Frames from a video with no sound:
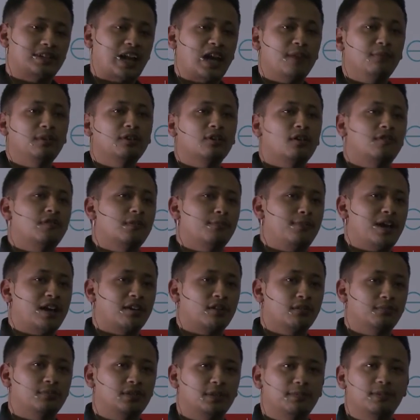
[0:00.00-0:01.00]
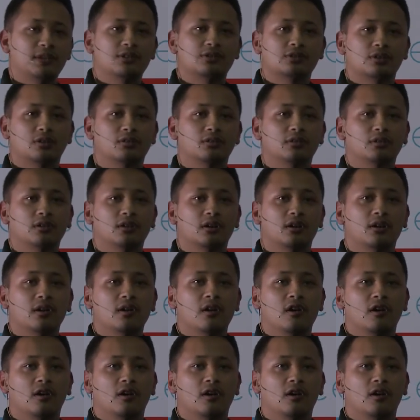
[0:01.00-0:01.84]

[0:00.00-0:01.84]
timing of a backup depends on the